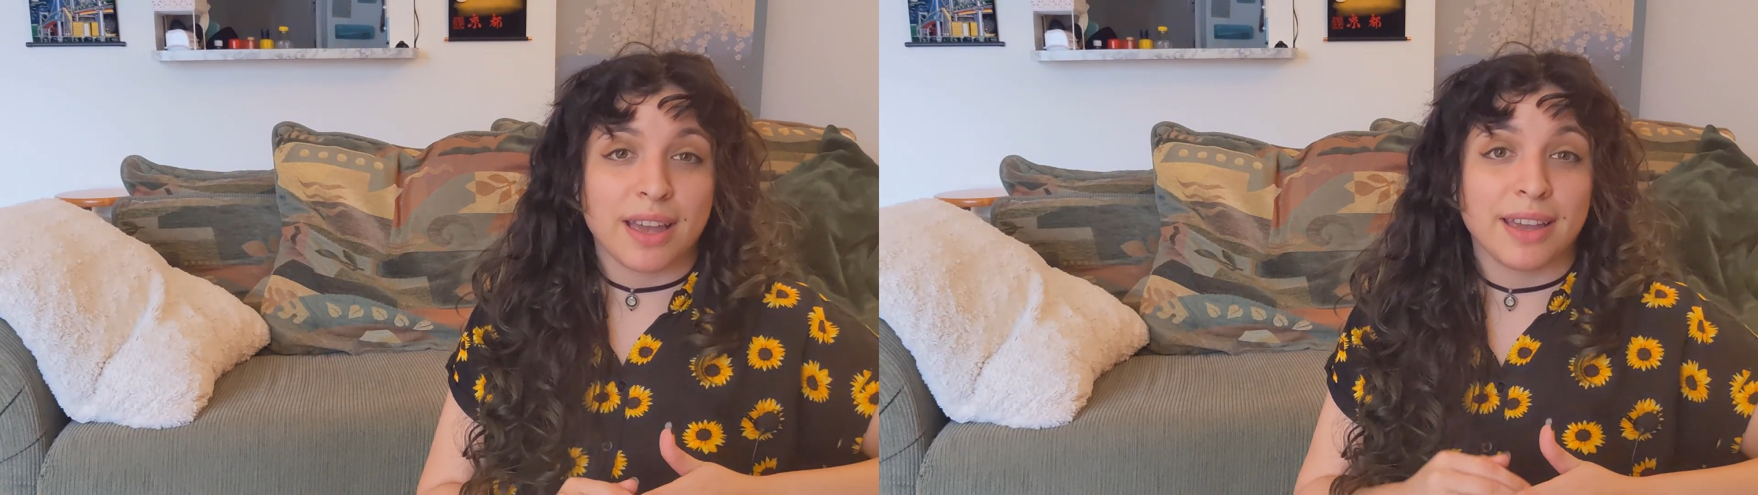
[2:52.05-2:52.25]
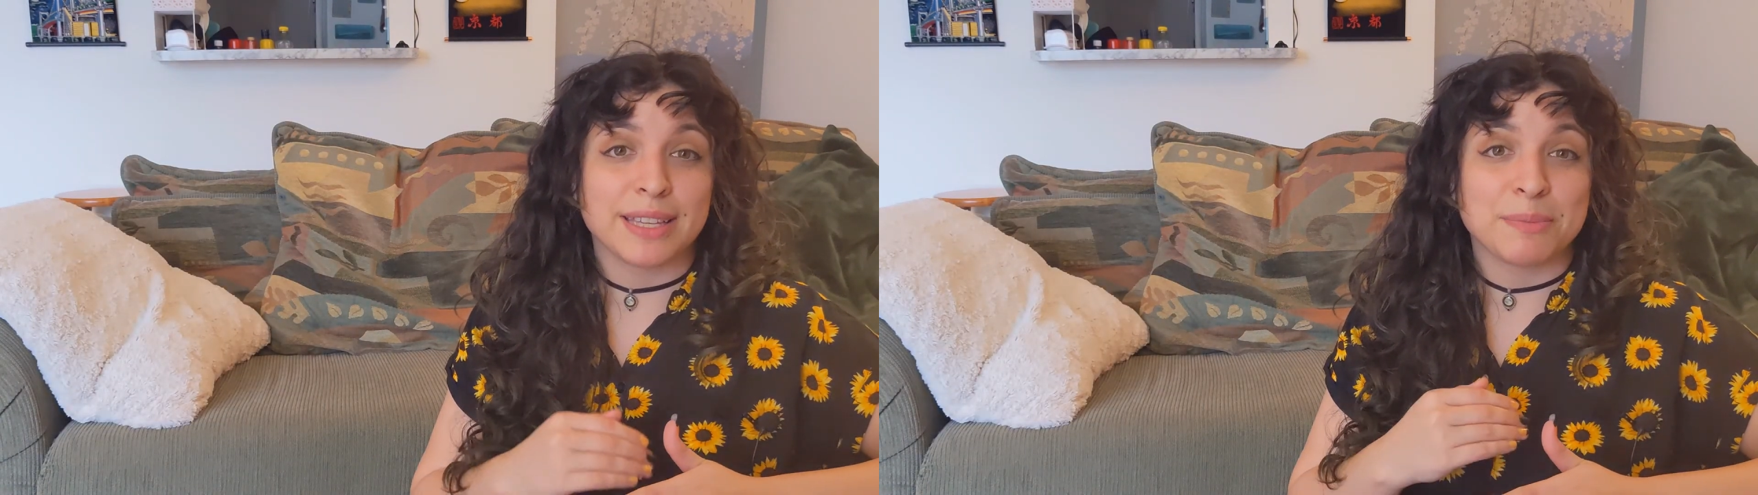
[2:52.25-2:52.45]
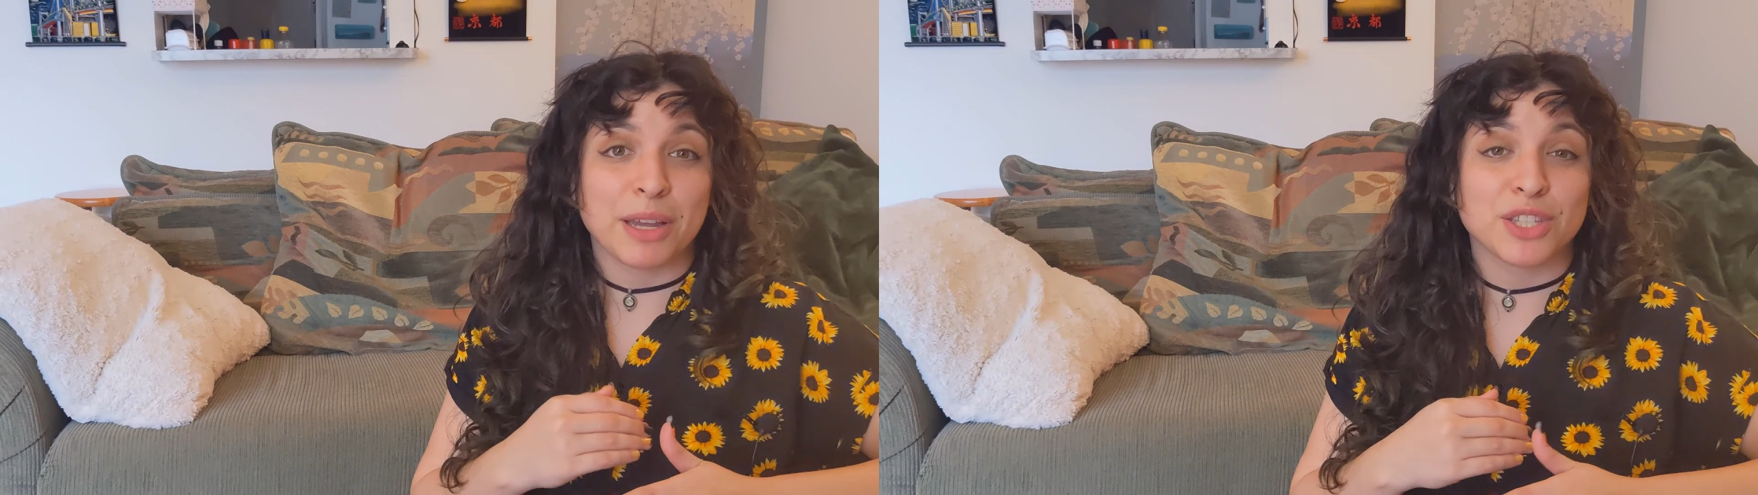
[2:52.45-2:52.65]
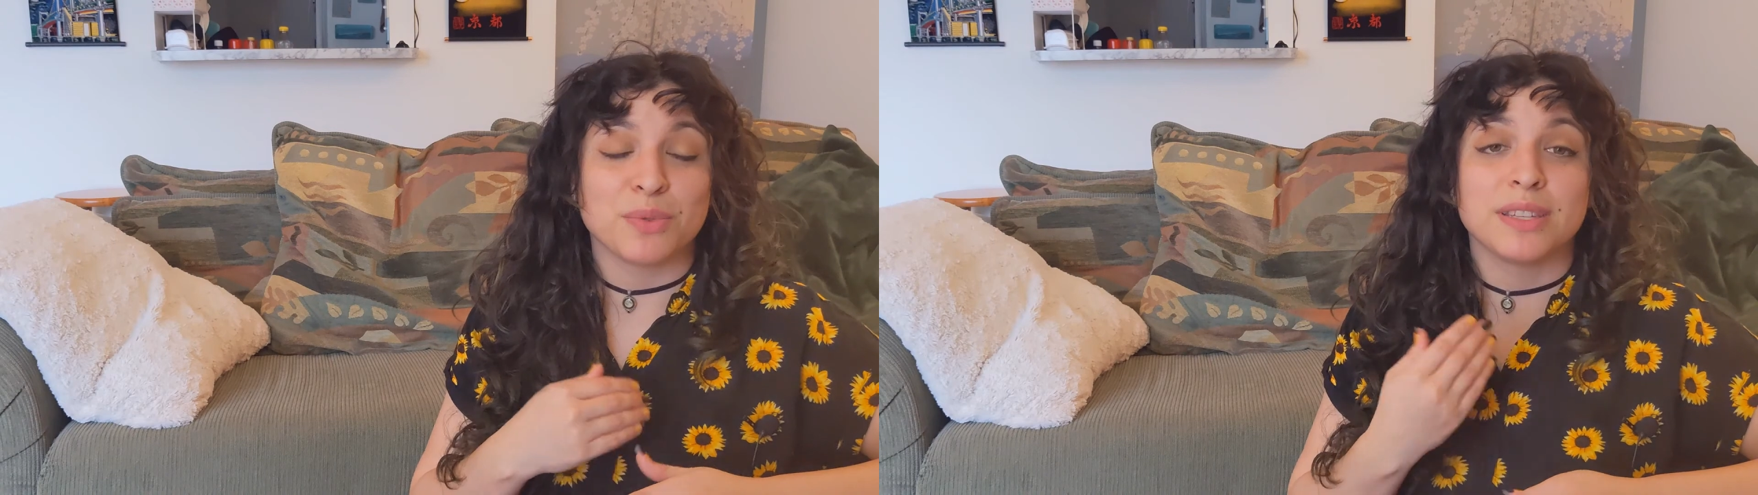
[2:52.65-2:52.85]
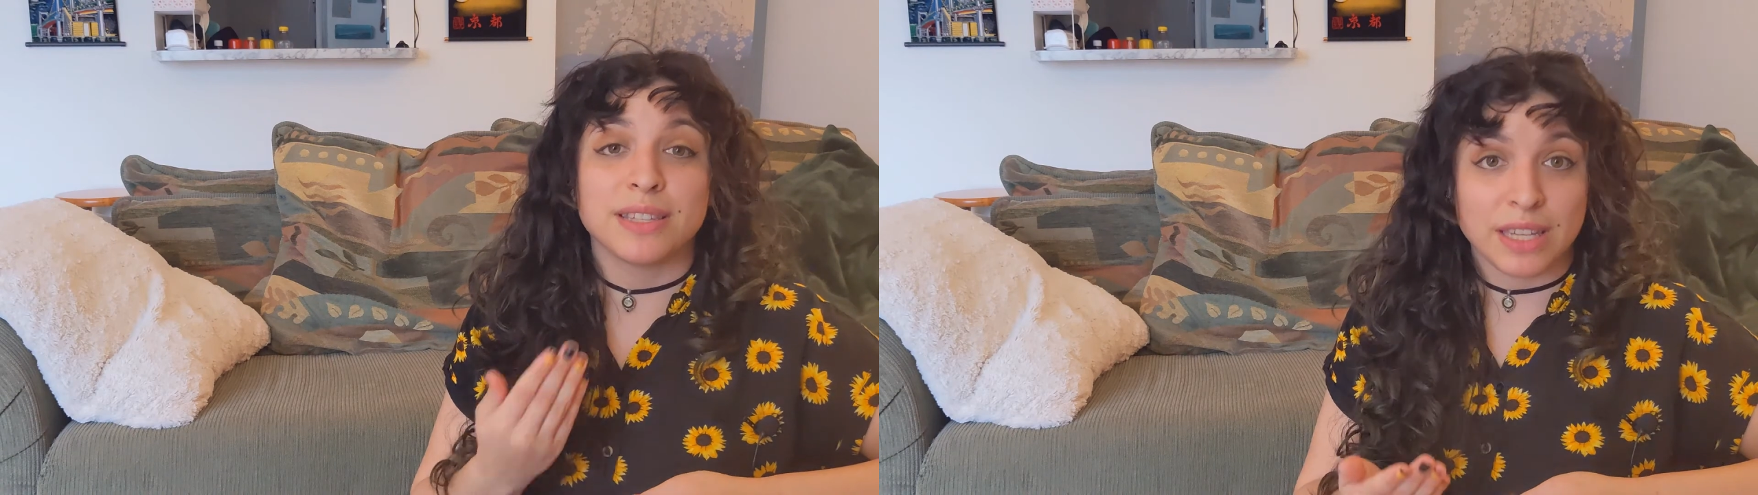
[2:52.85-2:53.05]
I expect to
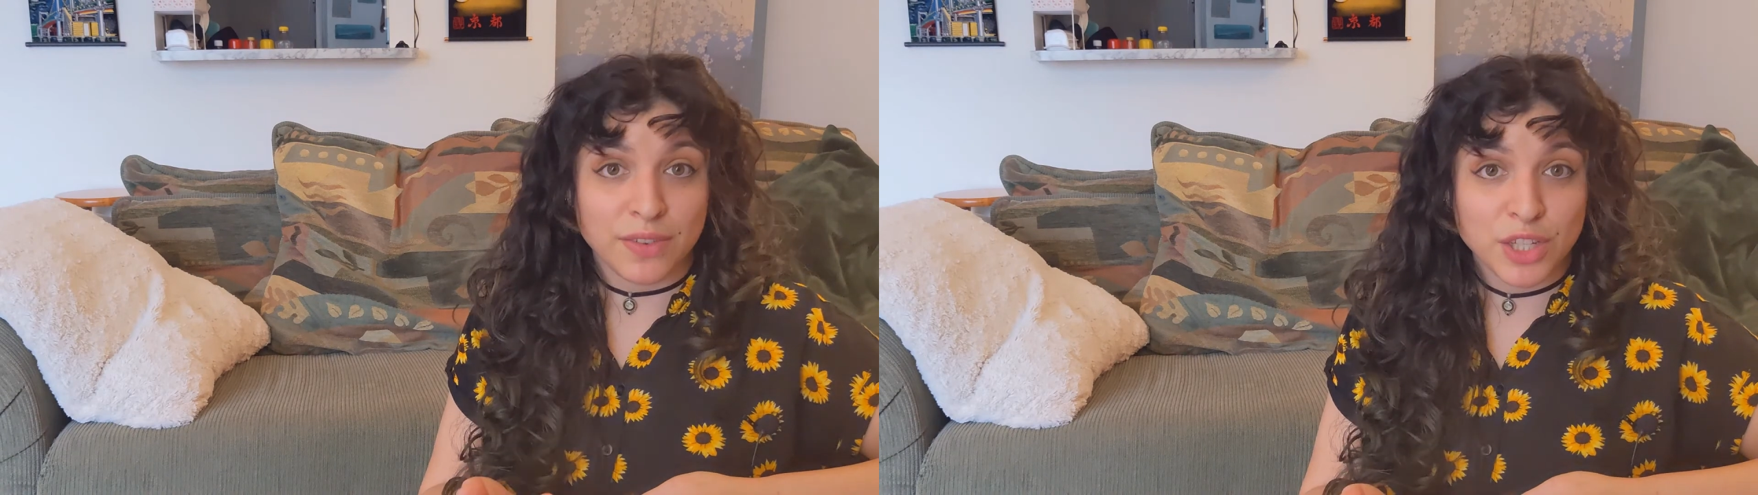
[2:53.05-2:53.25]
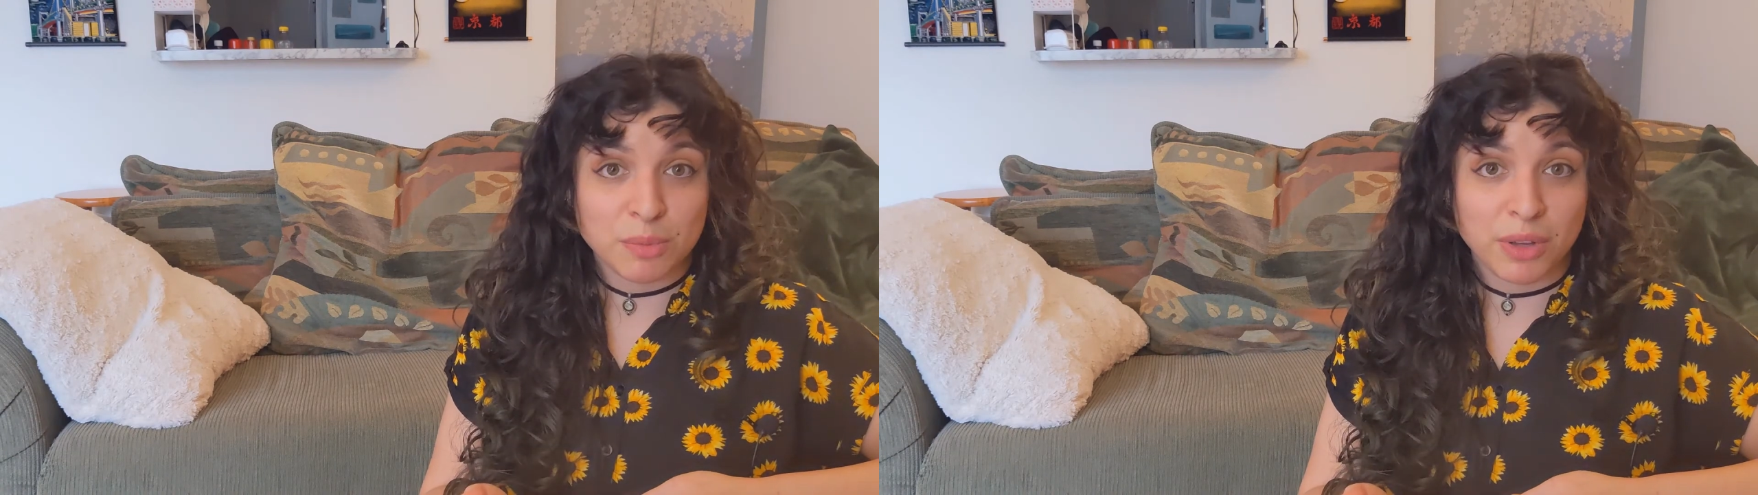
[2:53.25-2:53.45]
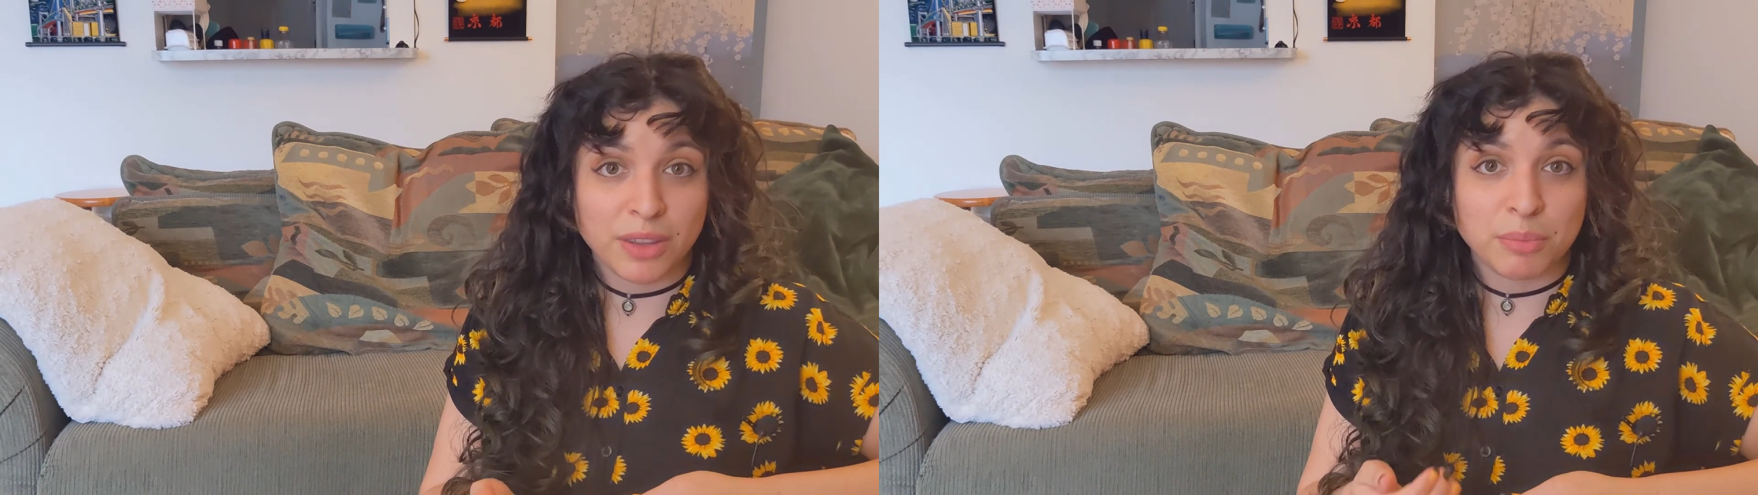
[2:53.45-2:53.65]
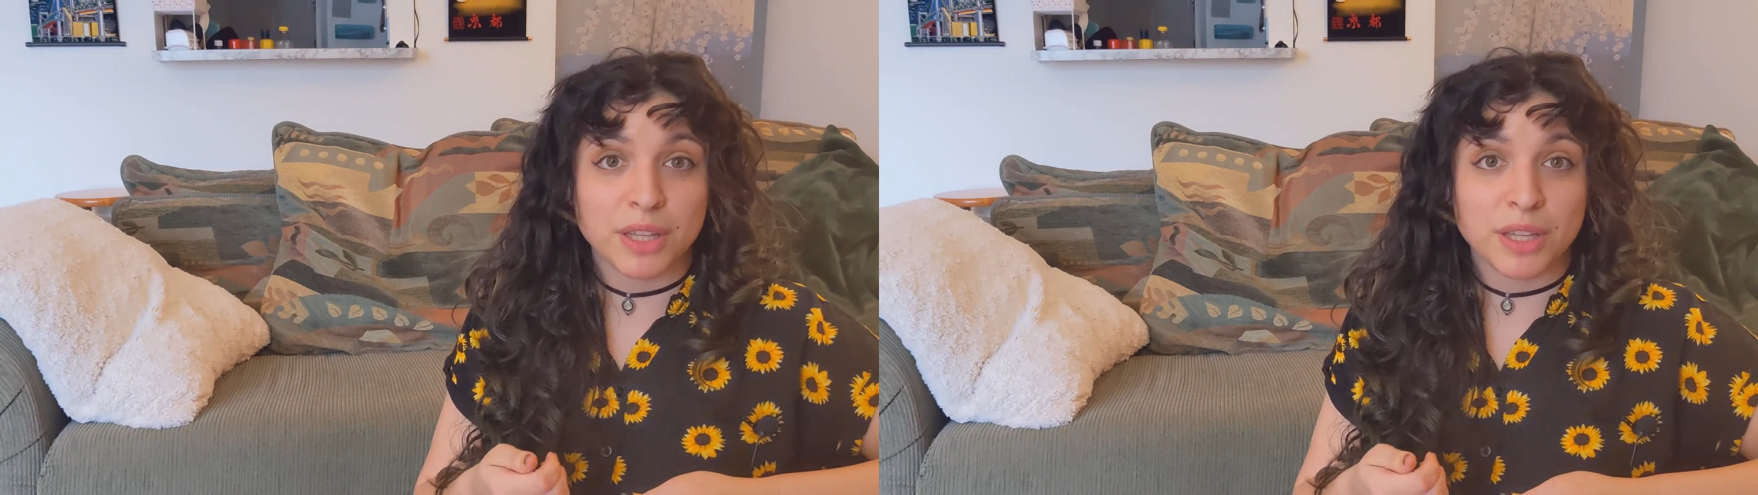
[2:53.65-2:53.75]
receive each month,